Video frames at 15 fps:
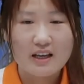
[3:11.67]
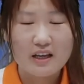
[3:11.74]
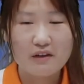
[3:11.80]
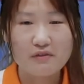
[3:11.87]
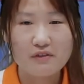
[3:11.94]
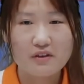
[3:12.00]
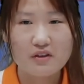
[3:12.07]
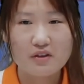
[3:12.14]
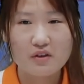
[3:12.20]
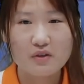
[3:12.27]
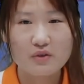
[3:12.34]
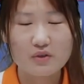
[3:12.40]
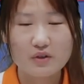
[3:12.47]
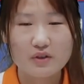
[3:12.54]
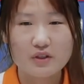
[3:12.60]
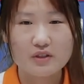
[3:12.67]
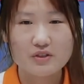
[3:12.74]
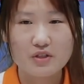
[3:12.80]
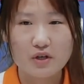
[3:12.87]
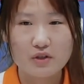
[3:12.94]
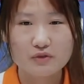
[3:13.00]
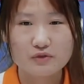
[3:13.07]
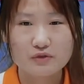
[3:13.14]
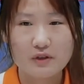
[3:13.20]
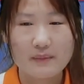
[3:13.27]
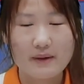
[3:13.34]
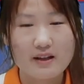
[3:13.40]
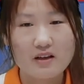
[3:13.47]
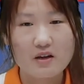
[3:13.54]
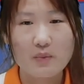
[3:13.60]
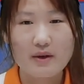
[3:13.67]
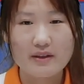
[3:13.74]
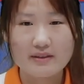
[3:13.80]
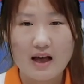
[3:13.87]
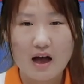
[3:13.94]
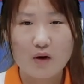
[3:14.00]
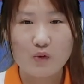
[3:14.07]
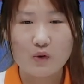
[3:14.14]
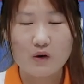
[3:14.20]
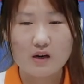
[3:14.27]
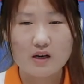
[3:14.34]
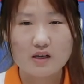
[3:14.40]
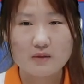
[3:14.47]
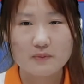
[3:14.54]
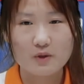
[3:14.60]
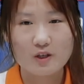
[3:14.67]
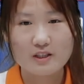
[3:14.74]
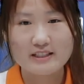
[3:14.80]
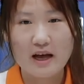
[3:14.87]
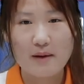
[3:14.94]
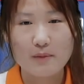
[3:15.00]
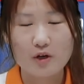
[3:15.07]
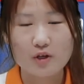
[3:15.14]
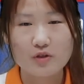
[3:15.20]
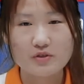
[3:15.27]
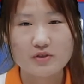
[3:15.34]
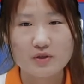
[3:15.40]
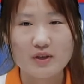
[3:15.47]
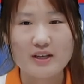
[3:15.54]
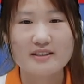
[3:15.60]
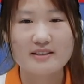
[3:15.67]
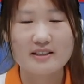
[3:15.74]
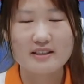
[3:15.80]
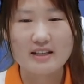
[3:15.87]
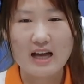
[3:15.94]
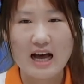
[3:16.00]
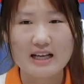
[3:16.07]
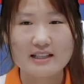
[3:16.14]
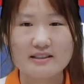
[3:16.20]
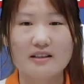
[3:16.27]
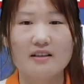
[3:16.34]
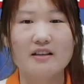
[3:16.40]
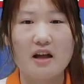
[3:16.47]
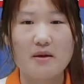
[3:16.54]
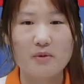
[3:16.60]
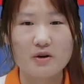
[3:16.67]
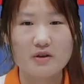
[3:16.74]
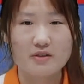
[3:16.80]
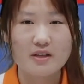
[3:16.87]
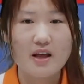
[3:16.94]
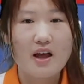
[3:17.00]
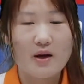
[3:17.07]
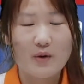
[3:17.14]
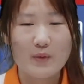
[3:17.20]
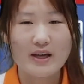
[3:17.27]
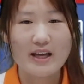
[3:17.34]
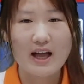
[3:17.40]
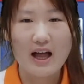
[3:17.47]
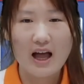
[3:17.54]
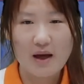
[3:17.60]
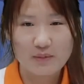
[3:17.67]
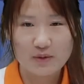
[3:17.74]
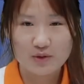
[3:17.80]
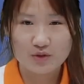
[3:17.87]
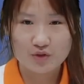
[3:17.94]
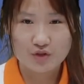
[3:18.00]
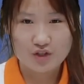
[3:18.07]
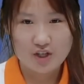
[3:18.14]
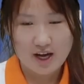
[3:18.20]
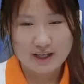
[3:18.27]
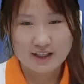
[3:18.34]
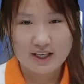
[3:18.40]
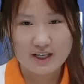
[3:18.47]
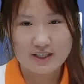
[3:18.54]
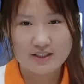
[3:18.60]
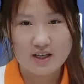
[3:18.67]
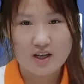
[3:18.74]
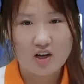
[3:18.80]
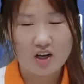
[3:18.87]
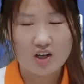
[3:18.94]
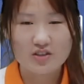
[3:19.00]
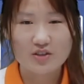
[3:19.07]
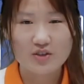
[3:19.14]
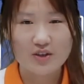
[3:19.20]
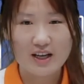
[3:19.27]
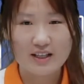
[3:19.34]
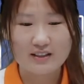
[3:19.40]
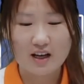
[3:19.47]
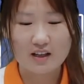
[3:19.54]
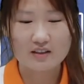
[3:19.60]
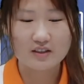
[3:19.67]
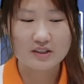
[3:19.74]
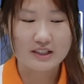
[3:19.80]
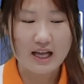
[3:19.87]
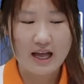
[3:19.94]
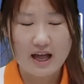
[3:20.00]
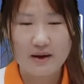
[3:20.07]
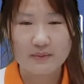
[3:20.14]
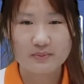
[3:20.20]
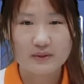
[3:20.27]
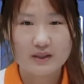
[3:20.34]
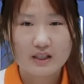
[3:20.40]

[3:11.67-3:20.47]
If you don't familiar with our product models, you can send us the numbers. We can help you to check it. Also, you can download the app.